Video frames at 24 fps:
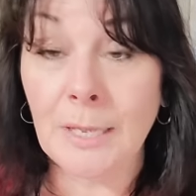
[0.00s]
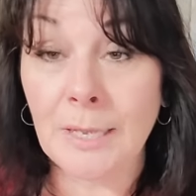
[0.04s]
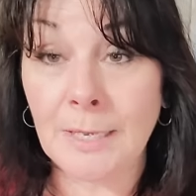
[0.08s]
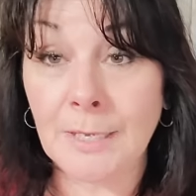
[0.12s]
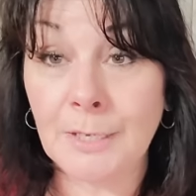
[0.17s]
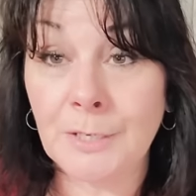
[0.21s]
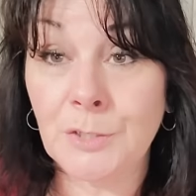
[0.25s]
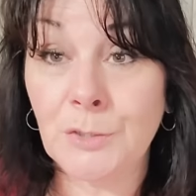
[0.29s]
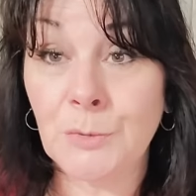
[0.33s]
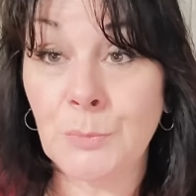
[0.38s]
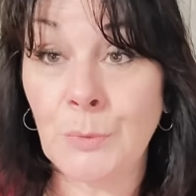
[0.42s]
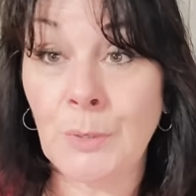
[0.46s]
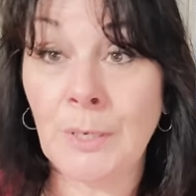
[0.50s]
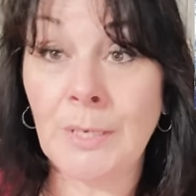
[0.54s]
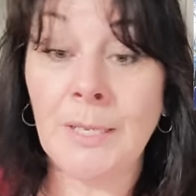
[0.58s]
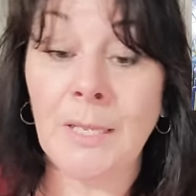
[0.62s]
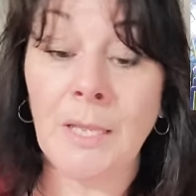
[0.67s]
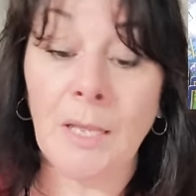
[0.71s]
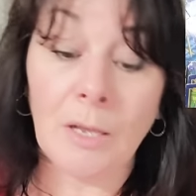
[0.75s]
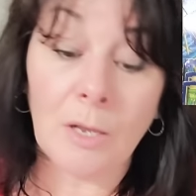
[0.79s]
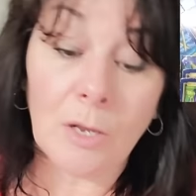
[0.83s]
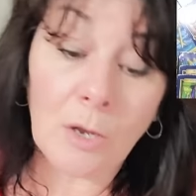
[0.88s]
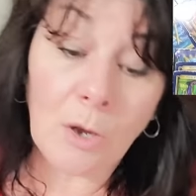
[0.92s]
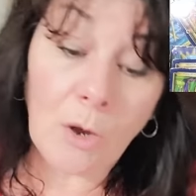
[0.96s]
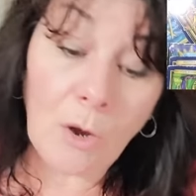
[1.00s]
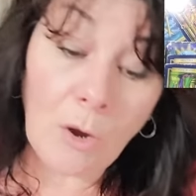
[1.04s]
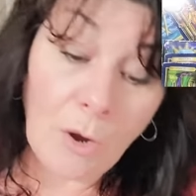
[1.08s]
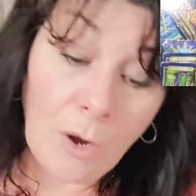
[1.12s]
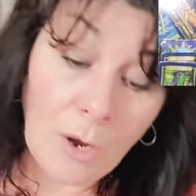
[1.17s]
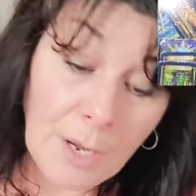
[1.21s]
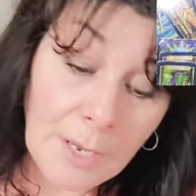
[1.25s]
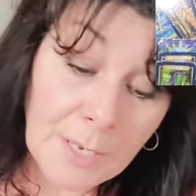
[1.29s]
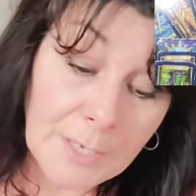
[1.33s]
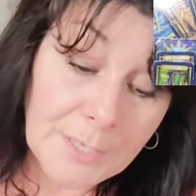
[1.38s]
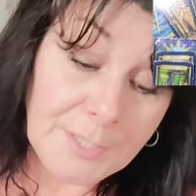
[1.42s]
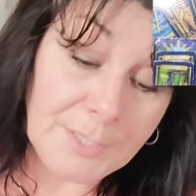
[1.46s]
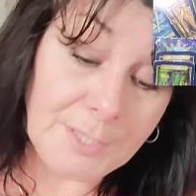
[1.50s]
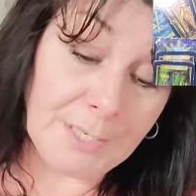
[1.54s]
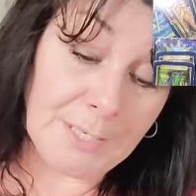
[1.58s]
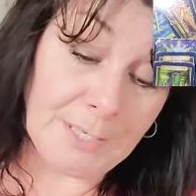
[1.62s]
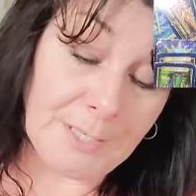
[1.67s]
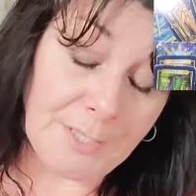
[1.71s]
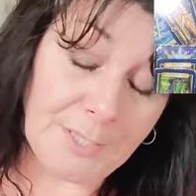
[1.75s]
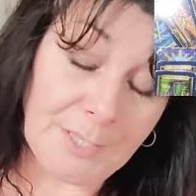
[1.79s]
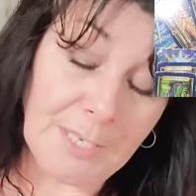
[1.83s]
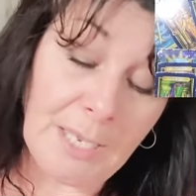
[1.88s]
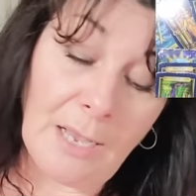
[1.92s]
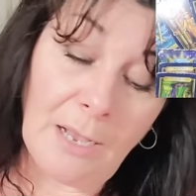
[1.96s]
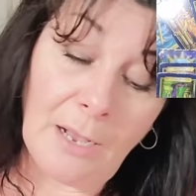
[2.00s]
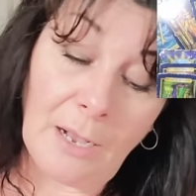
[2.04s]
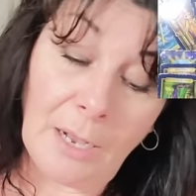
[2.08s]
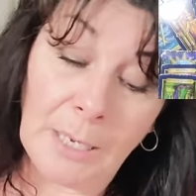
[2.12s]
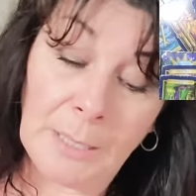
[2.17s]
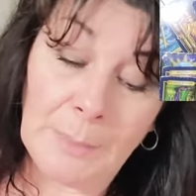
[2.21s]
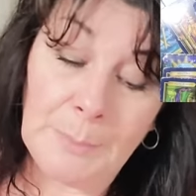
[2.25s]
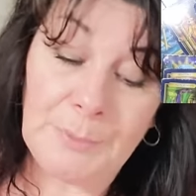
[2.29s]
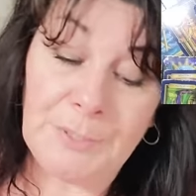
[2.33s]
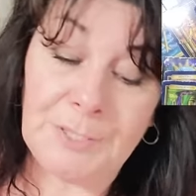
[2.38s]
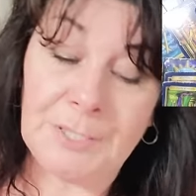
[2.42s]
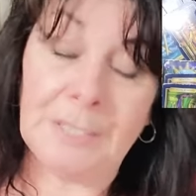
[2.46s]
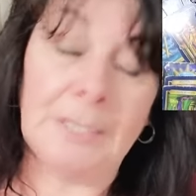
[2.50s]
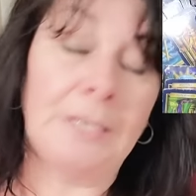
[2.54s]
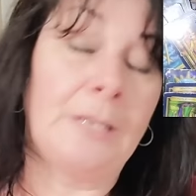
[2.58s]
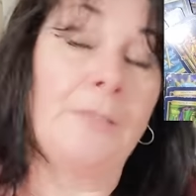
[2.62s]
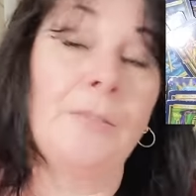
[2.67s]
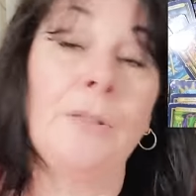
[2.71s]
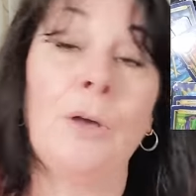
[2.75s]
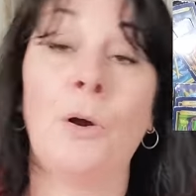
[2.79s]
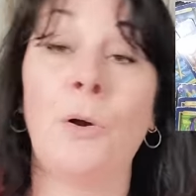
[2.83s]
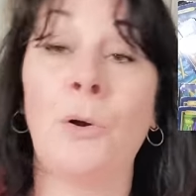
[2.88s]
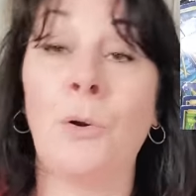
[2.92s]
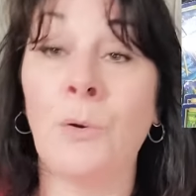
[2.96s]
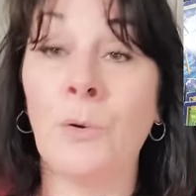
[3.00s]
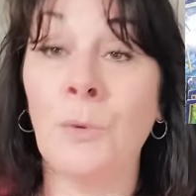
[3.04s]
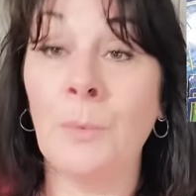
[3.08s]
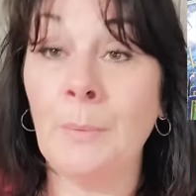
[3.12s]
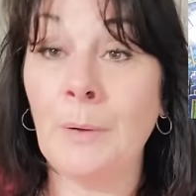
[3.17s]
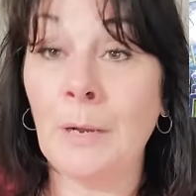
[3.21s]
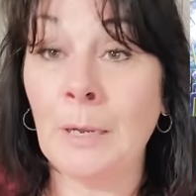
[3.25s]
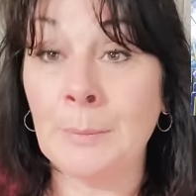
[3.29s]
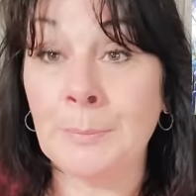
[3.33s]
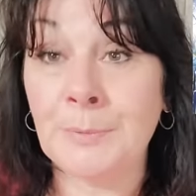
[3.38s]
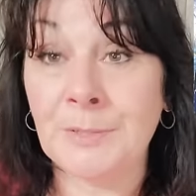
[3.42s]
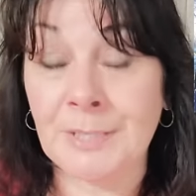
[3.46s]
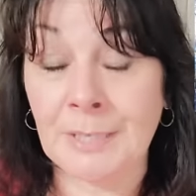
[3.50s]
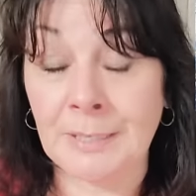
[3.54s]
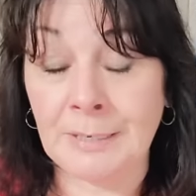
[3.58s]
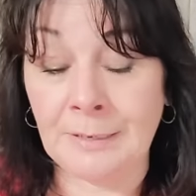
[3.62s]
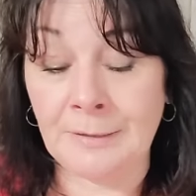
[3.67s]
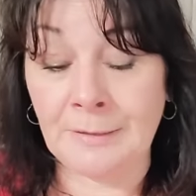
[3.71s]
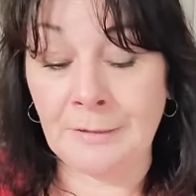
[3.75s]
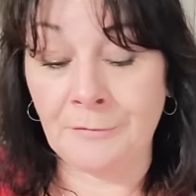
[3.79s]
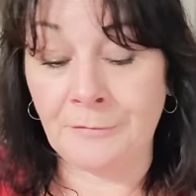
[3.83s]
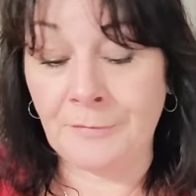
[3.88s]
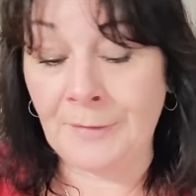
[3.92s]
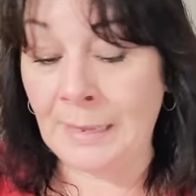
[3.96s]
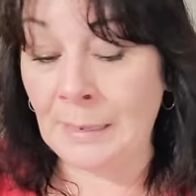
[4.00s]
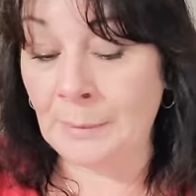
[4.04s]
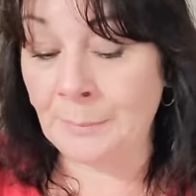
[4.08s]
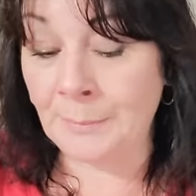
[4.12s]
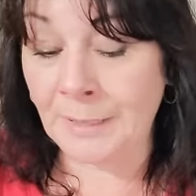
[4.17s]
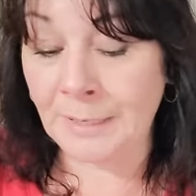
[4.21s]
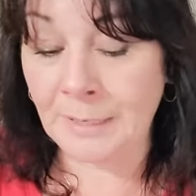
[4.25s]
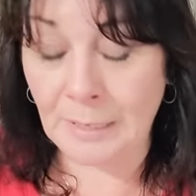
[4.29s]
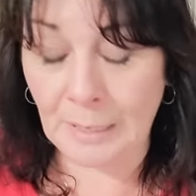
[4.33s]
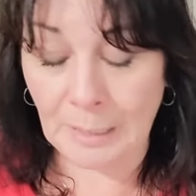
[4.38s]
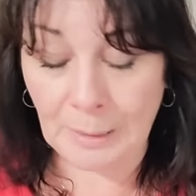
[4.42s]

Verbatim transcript: is what causes upset in the home, upset in the family,